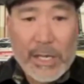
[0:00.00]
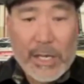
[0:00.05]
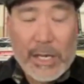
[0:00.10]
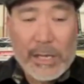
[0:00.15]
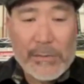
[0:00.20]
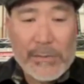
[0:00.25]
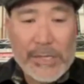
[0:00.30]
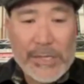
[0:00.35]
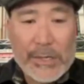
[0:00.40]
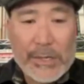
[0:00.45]

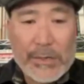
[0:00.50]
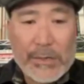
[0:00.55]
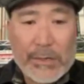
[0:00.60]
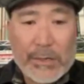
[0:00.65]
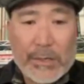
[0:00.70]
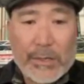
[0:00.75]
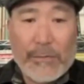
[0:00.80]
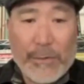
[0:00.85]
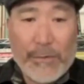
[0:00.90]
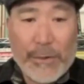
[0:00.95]
So
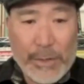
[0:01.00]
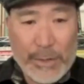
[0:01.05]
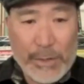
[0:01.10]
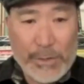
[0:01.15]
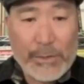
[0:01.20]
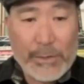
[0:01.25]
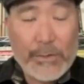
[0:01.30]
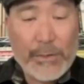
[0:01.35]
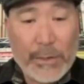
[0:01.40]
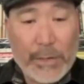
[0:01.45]
good for
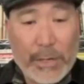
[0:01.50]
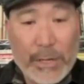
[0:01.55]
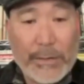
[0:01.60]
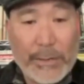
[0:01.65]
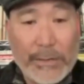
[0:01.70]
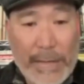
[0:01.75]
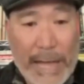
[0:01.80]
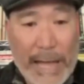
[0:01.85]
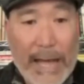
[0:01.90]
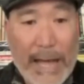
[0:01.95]
you
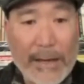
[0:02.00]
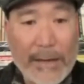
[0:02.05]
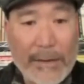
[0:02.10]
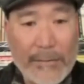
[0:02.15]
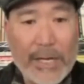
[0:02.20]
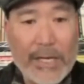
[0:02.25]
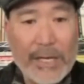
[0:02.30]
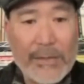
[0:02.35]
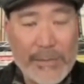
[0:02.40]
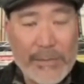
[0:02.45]
on that,
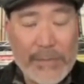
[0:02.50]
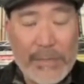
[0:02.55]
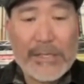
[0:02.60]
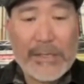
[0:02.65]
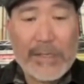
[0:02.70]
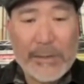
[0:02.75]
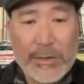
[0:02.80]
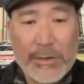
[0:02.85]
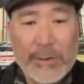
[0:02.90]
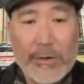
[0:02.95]
right?
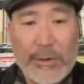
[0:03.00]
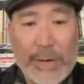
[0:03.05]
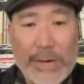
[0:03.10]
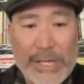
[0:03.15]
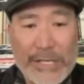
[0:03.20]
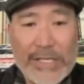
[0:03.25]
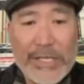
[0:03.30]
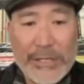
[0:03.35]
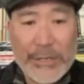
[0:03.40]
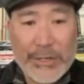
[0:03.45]
You're a
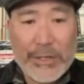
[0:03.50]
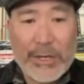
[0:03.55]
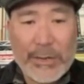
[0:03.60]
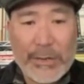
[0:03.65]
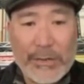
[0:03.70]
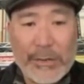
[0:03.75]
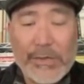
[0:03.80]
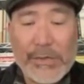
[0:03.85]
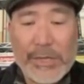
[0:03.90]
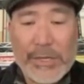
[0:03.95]
great teacher
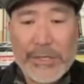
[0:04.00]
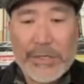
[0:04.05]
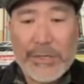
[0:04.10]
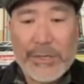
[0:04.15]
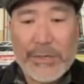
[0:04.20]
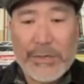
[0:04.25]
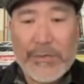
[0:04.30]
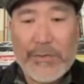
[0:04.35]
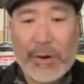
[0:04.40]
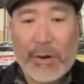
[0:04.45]
on those
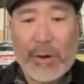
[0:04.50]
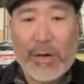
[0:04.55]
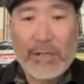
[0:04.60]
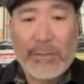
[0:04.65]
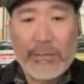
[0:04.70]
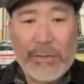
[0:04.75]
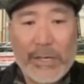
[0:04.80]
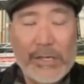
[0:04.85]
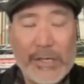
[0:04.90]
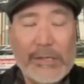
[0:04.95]
issues for
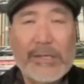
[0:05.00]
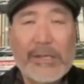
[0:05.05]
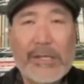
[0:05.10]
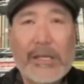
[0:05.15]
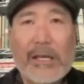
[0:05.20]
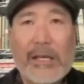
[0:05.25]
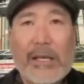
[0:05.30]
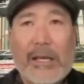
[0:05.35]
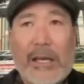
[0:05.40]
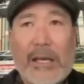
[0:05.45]
all of us.
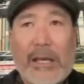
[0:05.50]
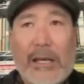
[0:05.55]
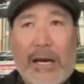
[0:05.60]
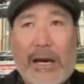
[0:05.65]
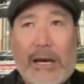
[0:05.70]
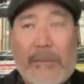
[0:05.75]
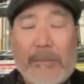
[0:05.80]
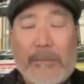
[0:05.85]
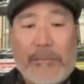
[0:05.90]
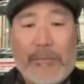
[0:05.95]

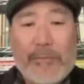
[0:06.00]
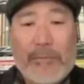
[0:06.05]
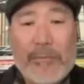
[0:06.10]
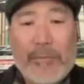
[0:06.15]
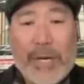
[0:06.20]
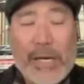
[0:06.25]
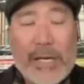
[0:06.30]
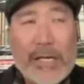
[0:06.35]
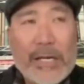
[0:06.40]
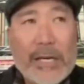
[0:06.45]

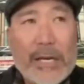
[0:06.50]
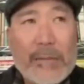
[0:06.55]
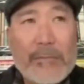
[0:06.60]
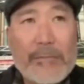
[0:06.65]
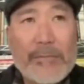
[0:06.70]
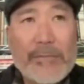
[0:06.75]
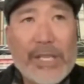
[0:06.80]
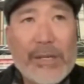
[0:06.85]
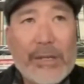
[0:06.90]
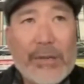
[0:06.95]
But
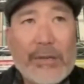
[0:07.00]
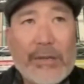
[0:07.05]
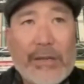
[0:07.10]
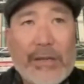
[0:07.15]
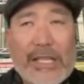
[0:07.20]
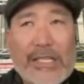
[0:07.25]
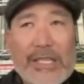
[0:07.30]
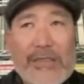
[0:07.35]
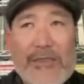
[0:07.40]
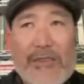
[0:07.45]
you know,
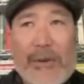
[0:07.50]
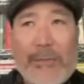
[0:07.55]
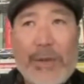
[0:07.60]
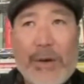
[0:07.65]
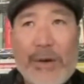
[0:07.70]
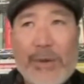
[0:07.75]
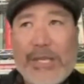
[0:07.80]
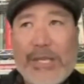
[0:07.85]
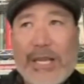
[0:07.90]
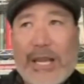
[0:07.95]
it's from
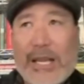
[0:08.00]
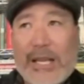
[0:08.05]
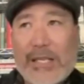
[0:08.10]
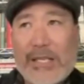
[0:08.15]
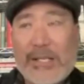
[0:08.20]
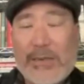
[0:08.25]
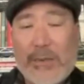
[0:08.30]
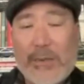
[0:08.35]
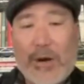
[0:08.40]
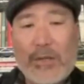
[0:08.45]
those kinds
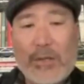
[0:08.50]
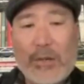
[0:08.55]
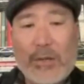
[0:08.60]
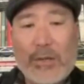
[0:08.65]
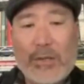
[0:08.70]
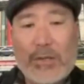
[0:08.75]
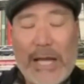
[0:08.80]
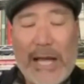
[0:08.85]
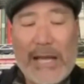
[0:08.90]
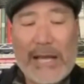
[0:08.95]
of small
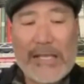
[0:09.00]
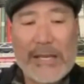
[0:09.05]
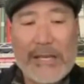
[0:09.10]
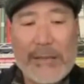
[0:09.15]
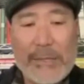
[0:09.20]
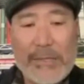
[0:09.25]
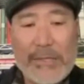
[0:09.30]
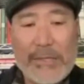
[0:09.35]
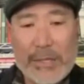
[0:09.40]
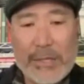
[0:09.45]
local acts up